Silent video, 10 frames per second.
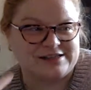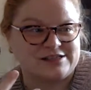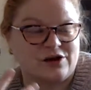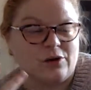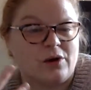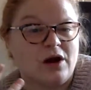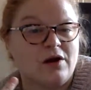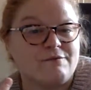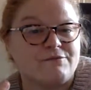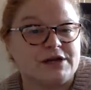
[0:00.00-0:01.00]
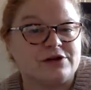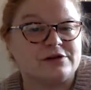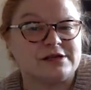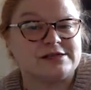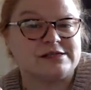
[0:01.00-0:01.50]
So
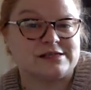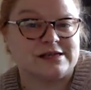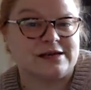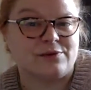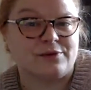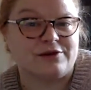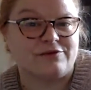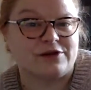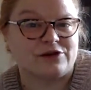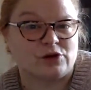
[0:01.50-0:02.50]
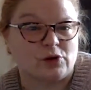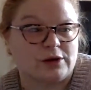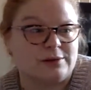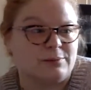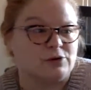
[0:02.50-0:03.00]
fearlessly reveal your
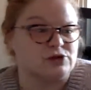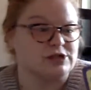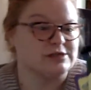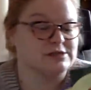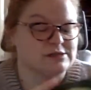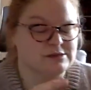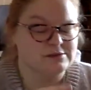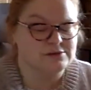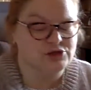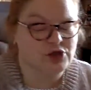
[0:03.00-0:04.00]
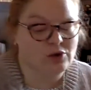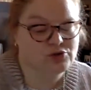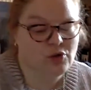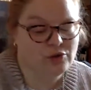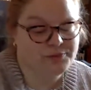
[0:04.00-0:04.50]
emotions. Don't
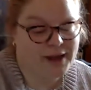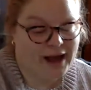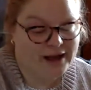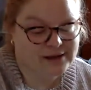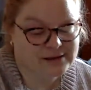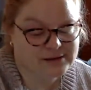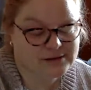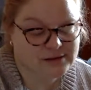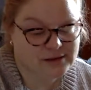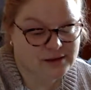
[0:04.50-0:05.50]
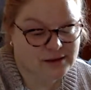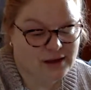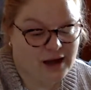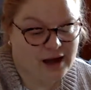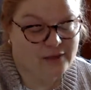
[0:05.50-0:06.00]
hold back,
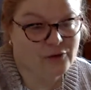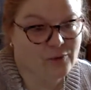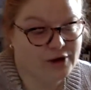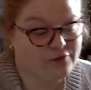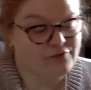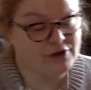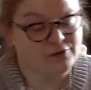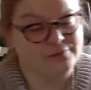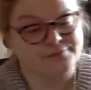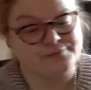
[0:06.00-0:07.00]
either one of you.